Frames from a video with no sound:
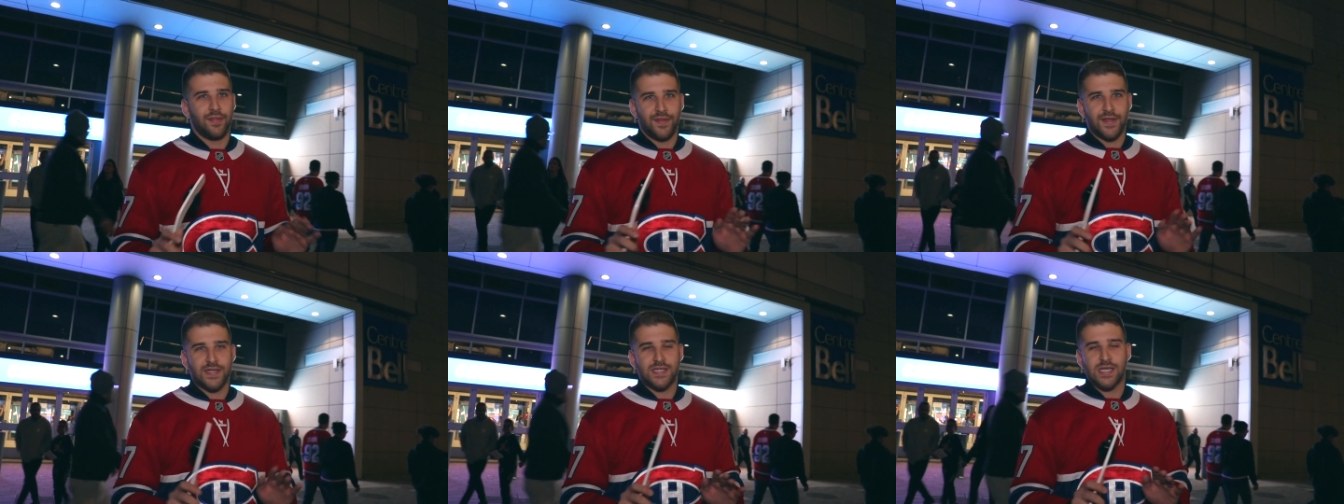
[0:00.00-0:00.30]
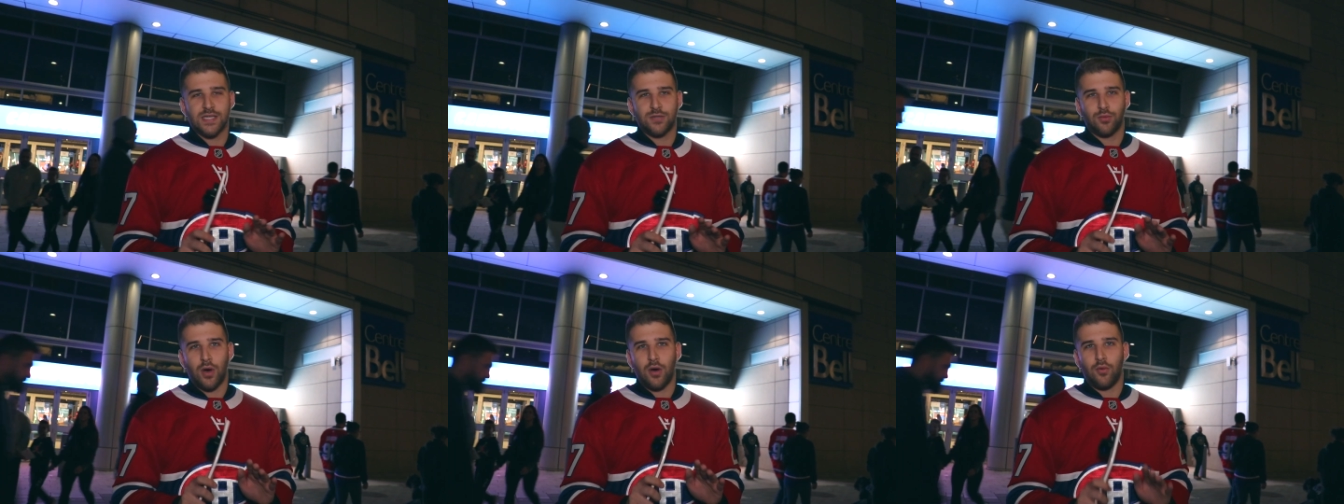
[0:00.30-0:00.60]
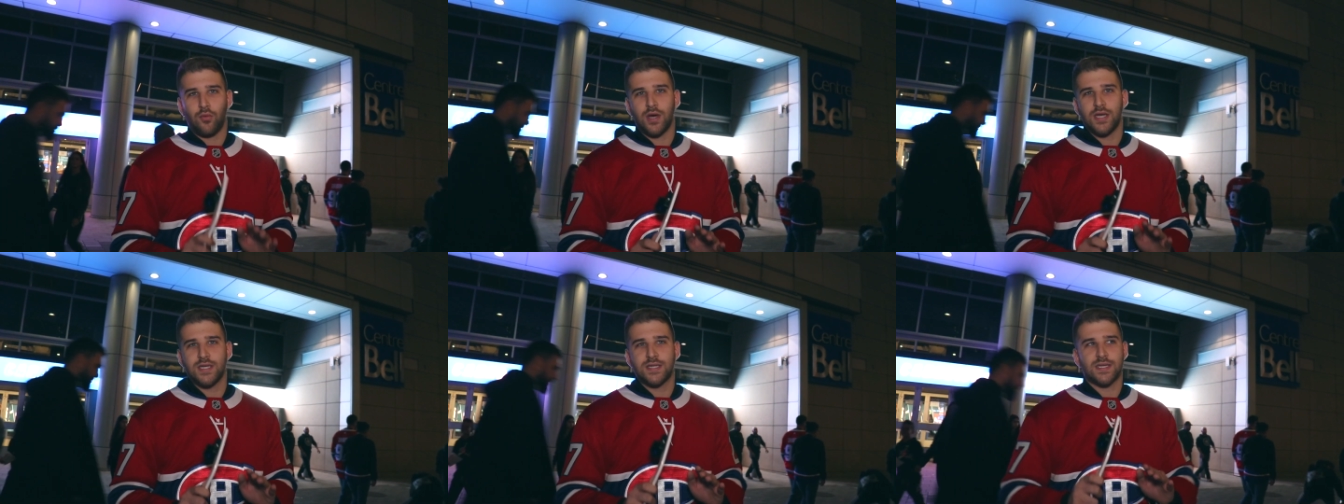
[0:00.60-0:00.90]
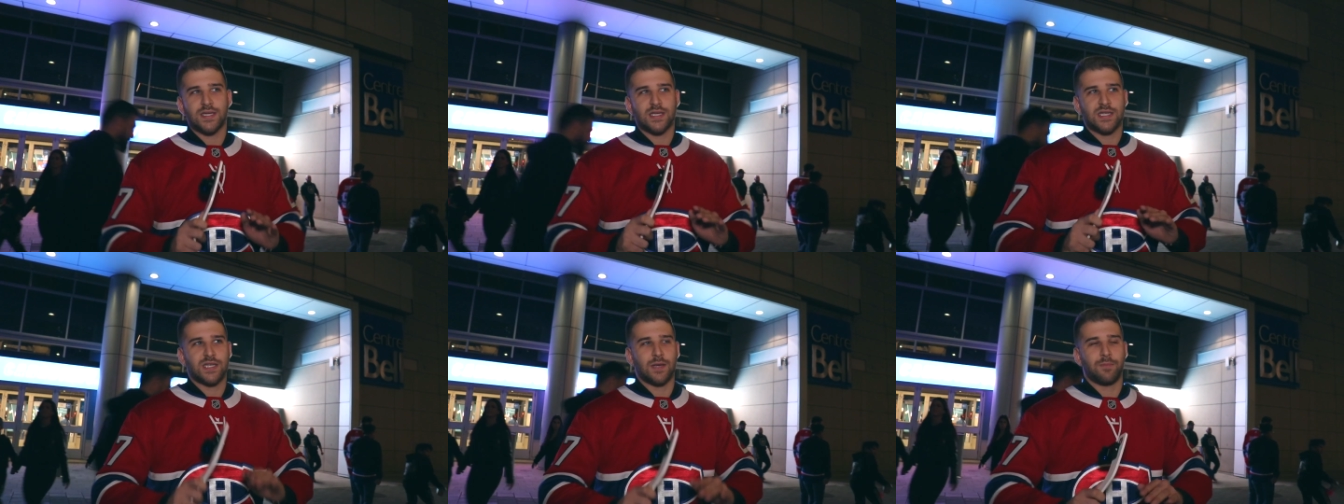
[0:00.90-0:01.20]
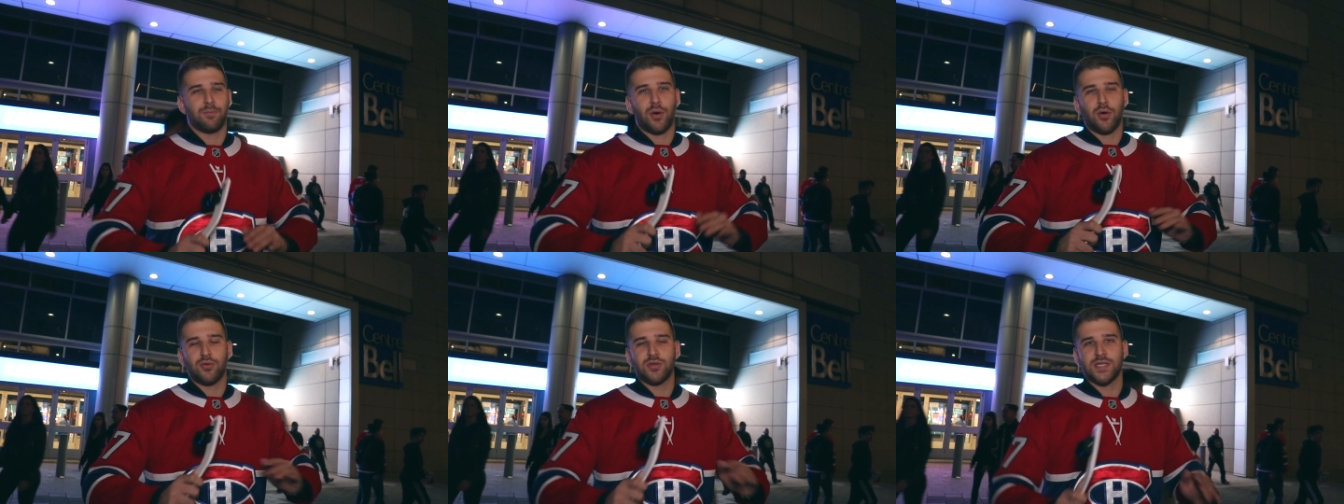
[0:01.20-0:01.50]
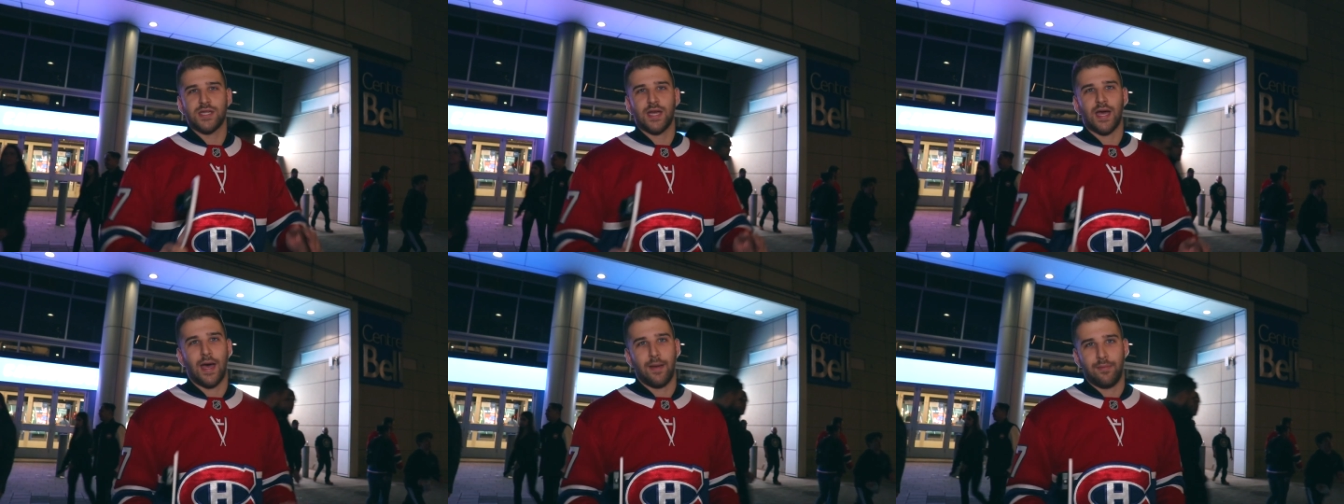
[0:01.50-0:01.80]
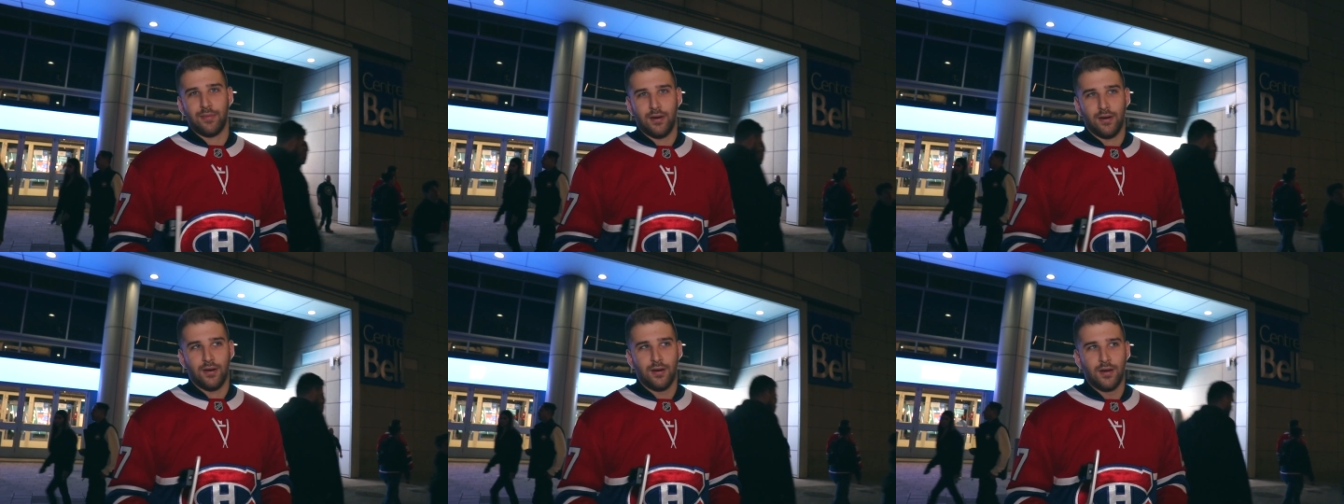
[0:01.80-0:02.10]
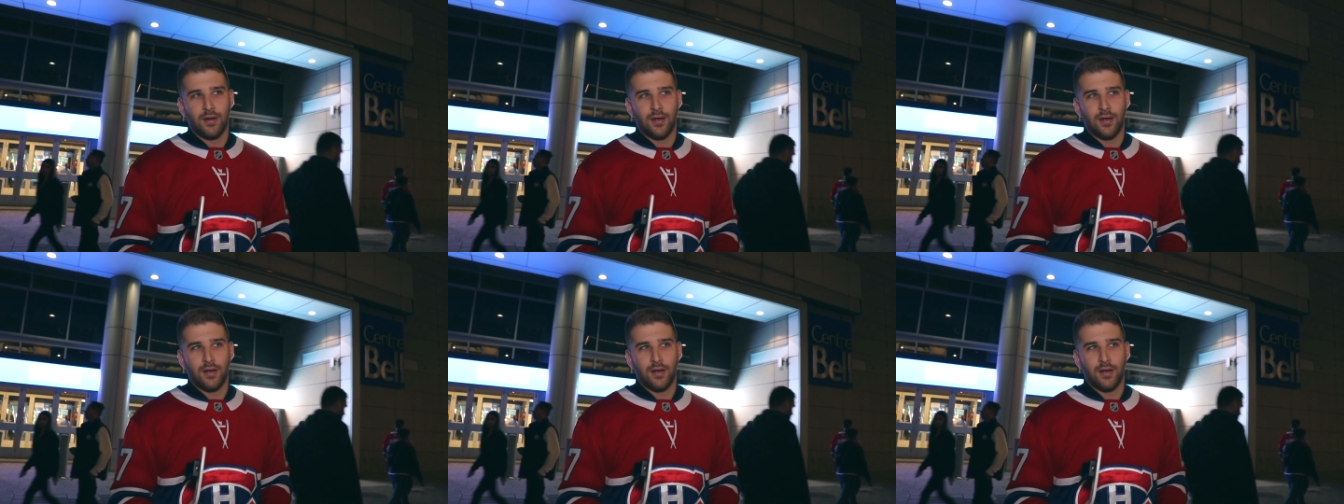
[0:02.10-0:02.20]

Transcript: This is what was supposed to happen.